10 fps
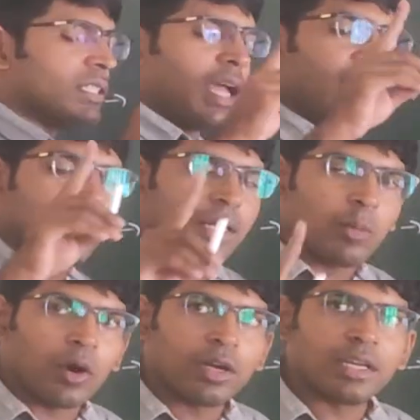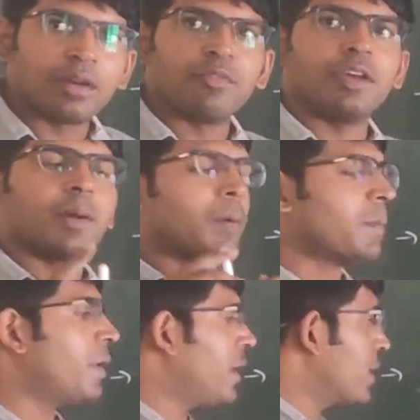this LED monitor we are
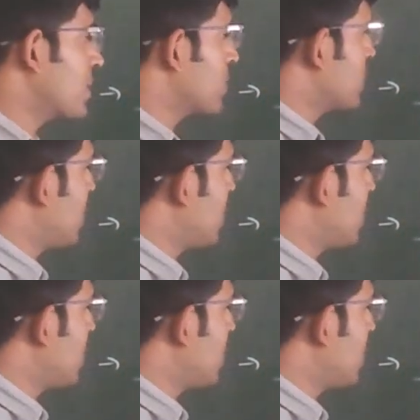preparing?